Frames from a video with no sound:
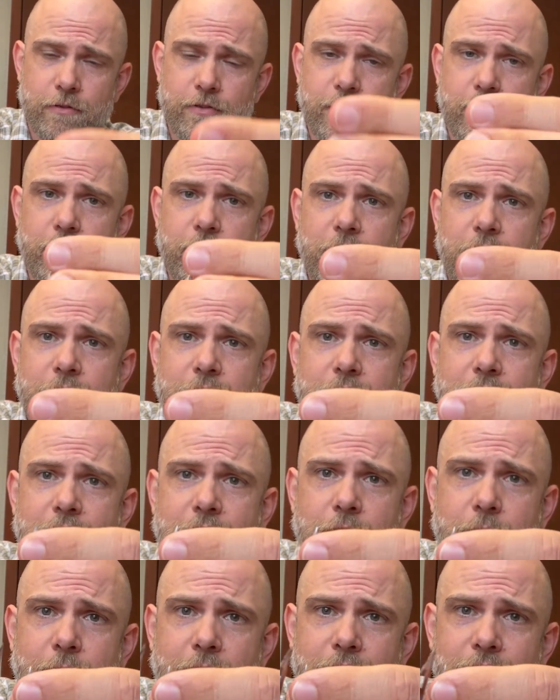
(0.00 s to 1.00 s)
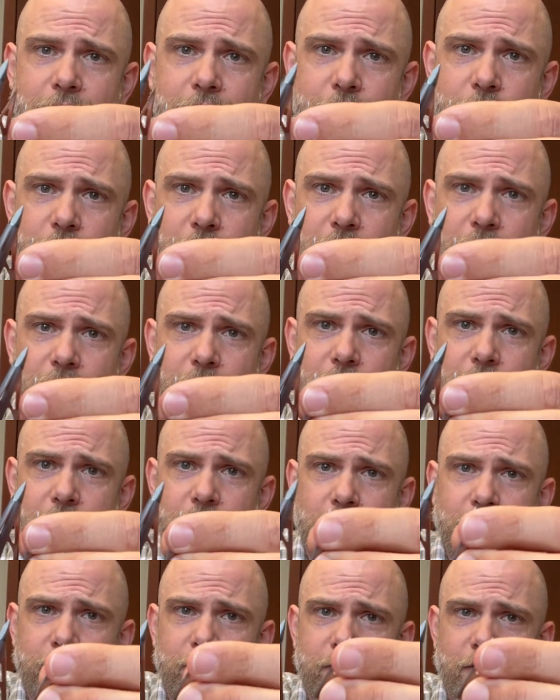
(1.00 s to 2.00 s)
So anyway, this one
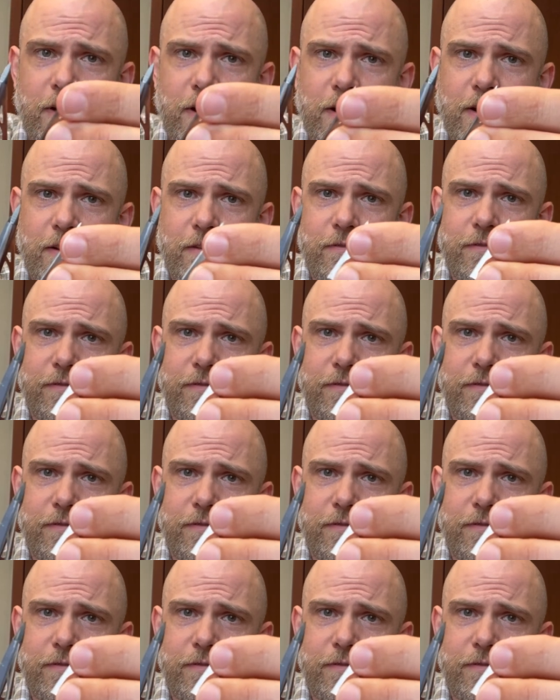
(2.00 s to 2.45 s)
does not